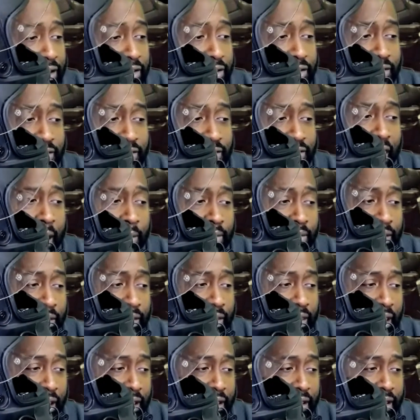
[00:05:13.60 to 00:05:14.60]
just taped
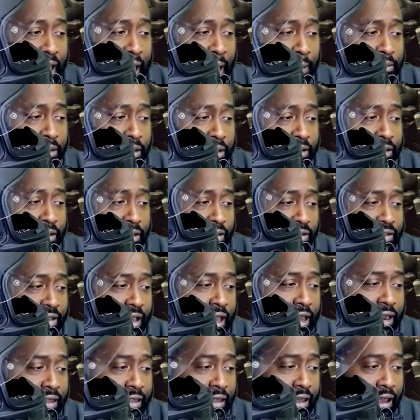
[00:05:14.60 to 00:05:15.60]
the adapter to the
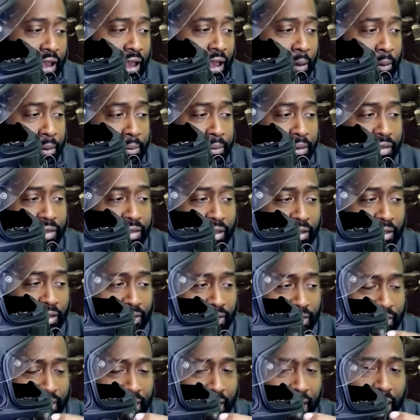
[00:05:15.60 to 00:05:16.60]
side of the helmet, but this
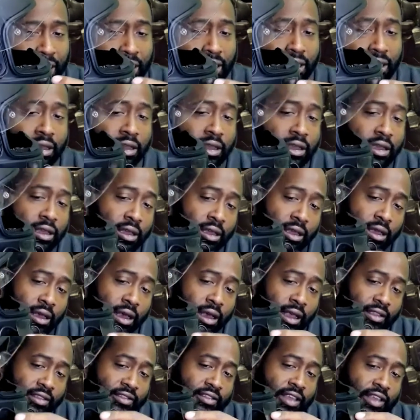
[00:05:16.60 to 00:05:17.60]
is not
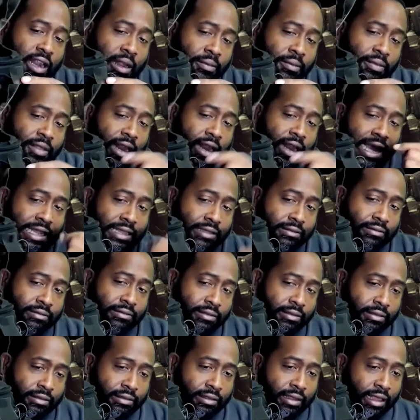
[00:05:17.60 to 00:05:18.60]
a setup that I
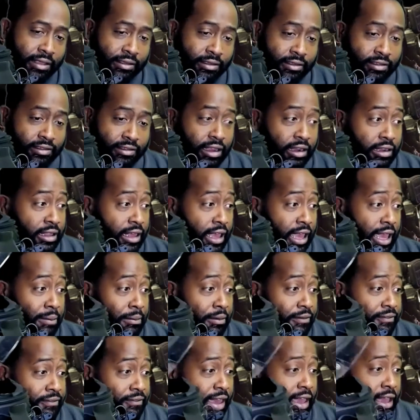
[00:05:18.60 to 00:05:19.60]
necessarily am
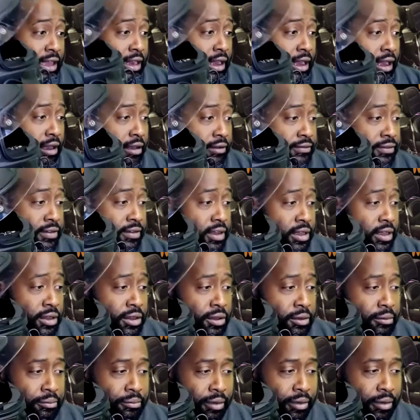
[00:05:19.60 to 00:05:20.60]
a fan of,
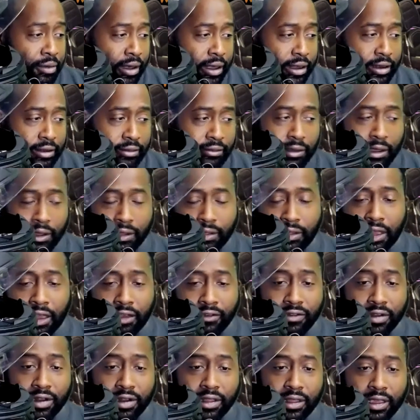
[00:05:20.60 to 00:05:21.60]
but it
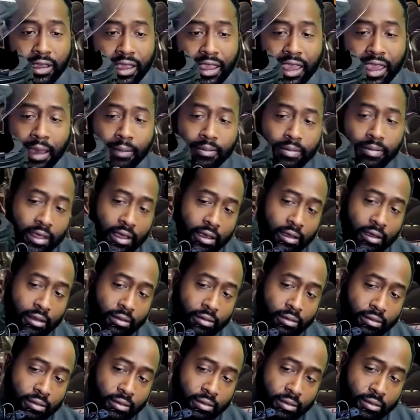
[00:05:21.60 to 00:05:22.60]
definitely kept the
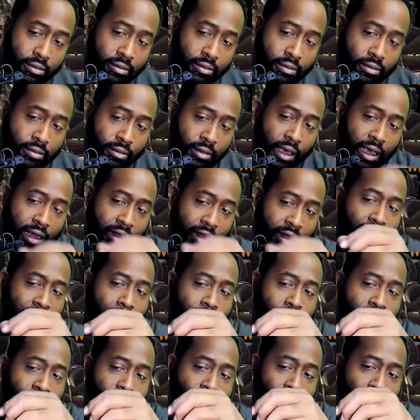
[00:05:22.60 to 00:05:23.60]

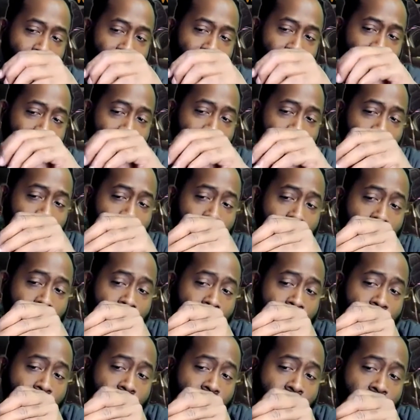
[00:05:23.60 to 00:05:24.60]
adapter from hanging
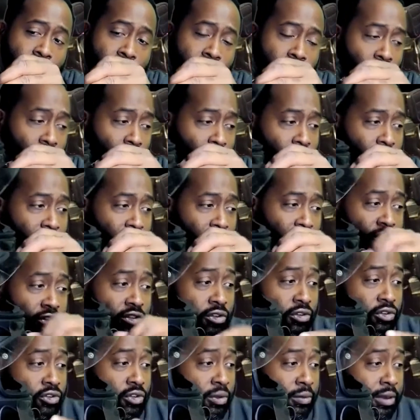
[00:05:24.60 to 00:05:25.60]
around
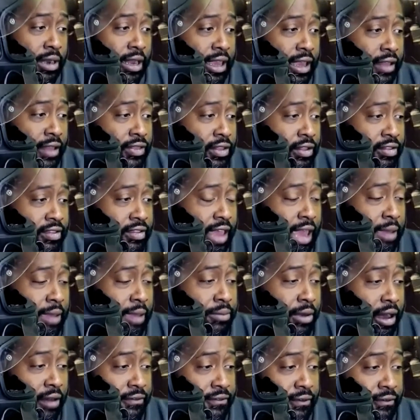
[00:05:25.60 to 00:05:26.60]
too. So I'm going to get the tape
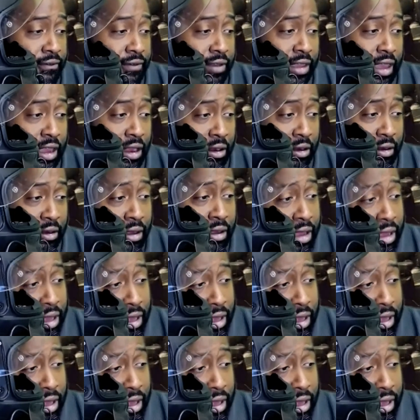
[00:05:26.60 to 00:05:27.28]
off of here